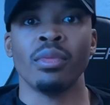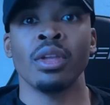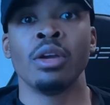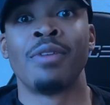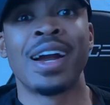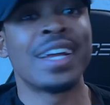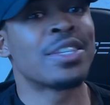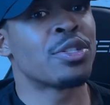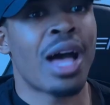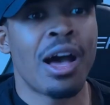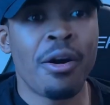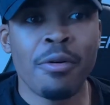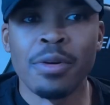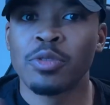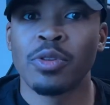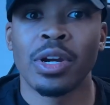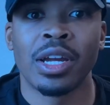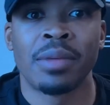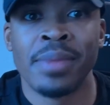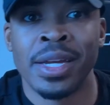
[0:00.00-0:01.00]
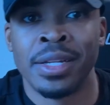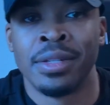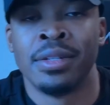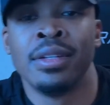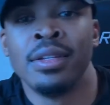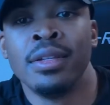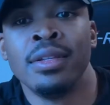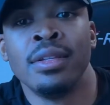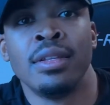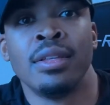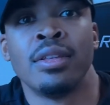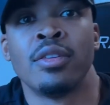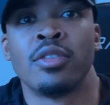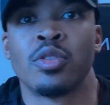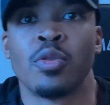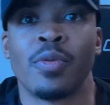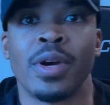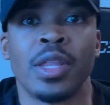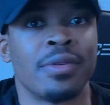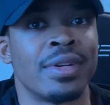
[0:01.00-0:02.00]
Right. So I always recommend,
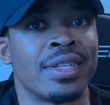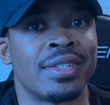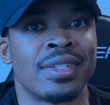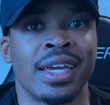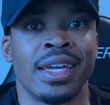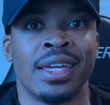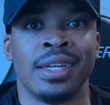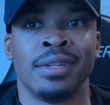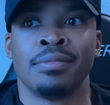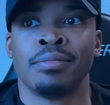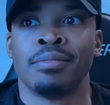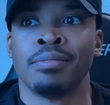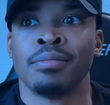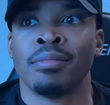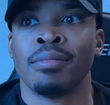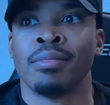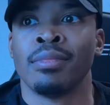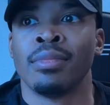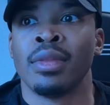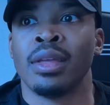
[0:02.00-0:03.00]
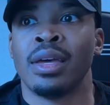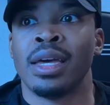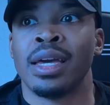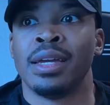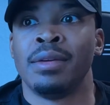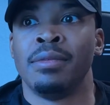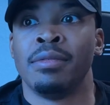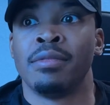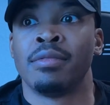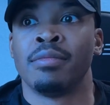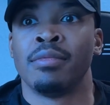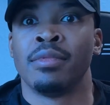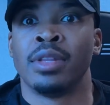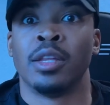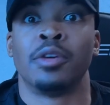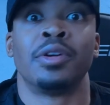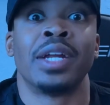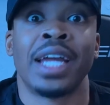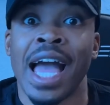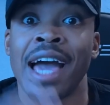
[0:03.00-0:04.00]
so whether it's a
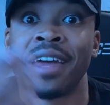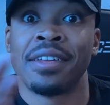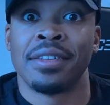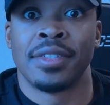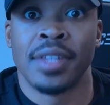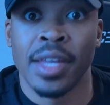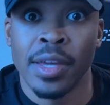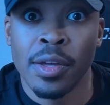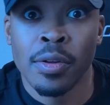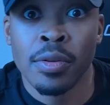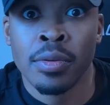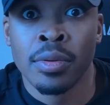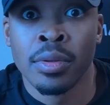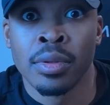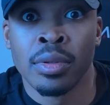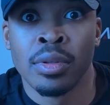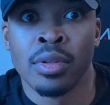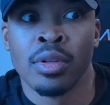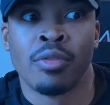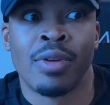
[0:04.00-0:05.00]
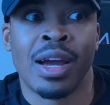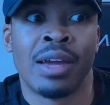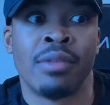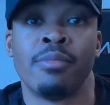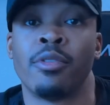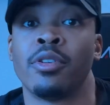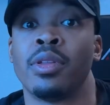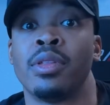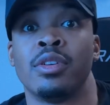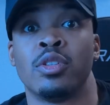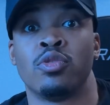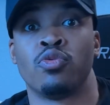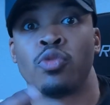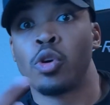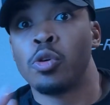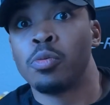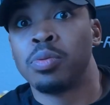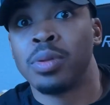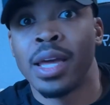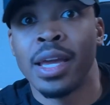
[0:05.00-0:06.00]
learning how to sell, right? Whether it's
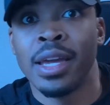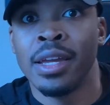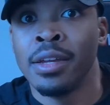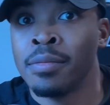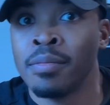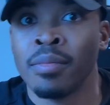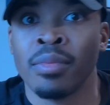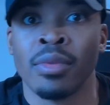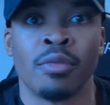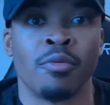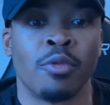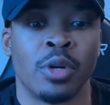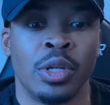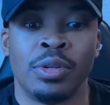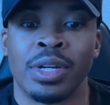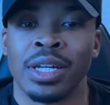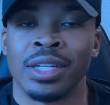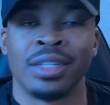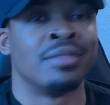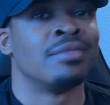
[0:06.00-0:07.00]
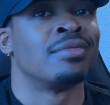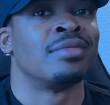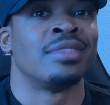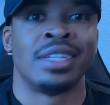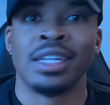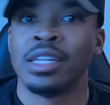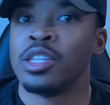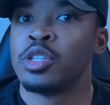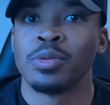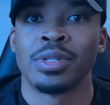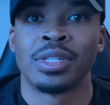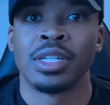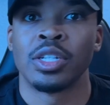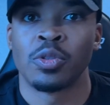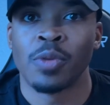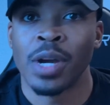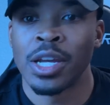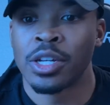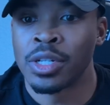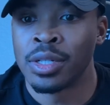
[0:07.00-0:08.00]
role playing, where you can get into a
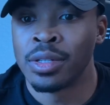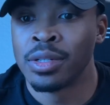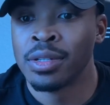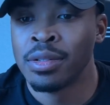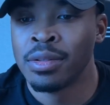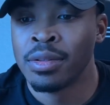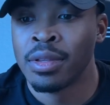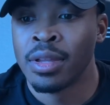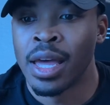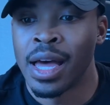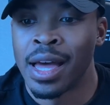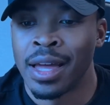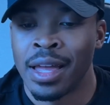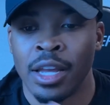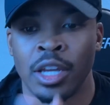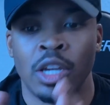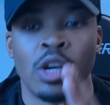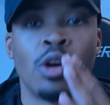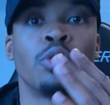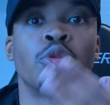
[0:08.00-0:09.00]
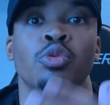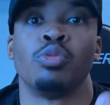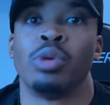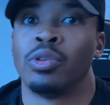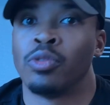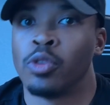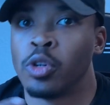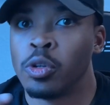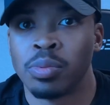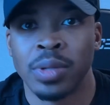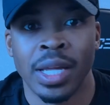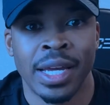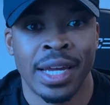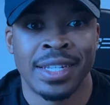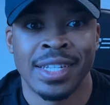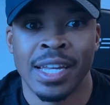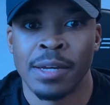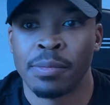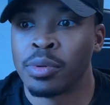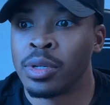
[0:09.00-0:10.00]
situation and go through a role play
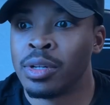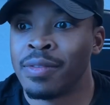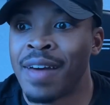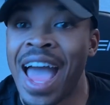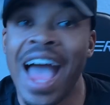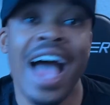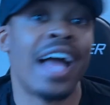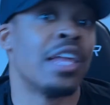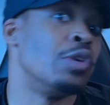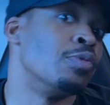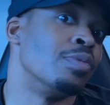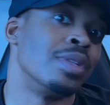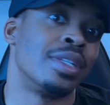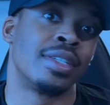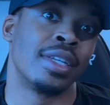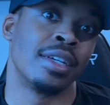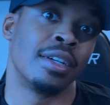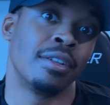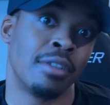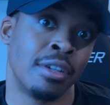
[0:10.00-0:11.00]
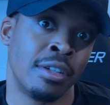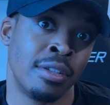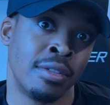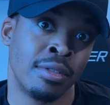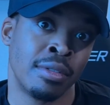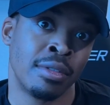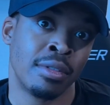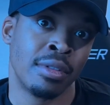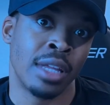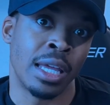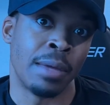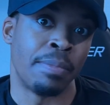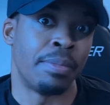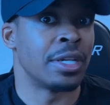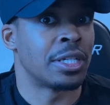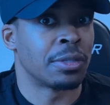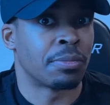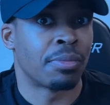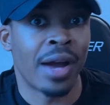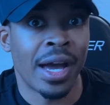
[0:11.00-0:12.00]
example of how you would sell and
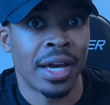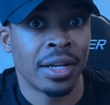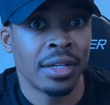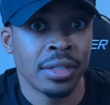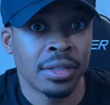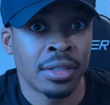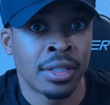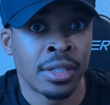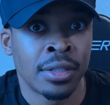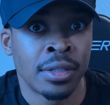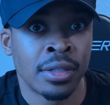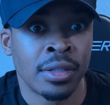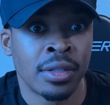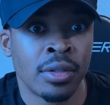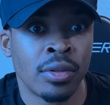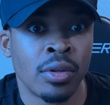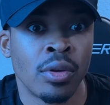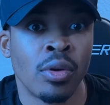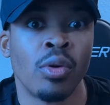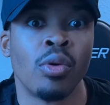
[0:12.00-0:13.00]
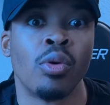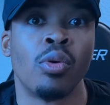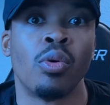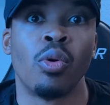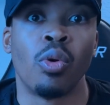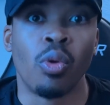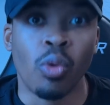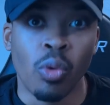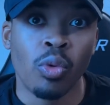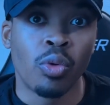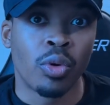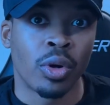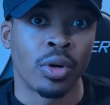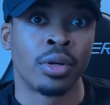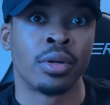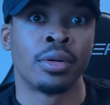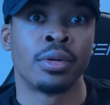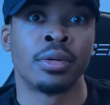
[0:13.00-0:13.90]
pitch a product, or